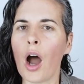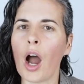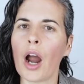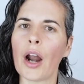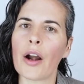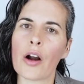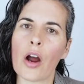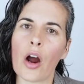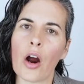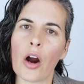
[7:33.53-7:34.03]

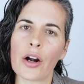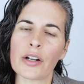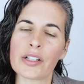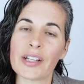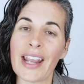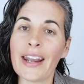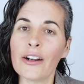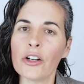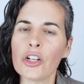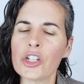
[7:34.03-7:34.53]
our
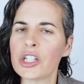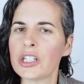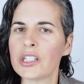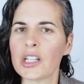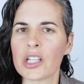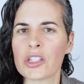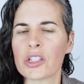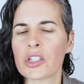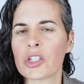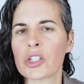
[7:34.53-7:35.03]
our energy
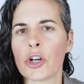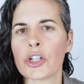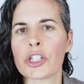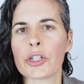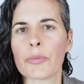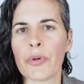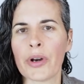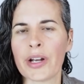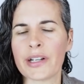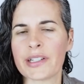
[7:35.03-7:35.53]
doesn't
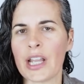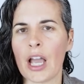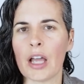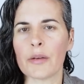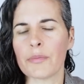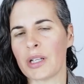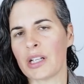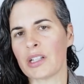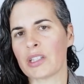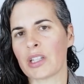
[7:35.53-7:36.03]
start to break
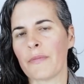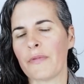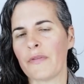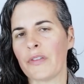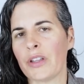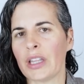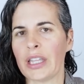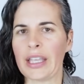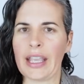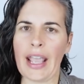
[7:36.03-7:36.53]
down because I'm
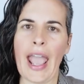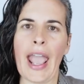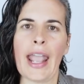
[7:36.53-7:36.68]
feeling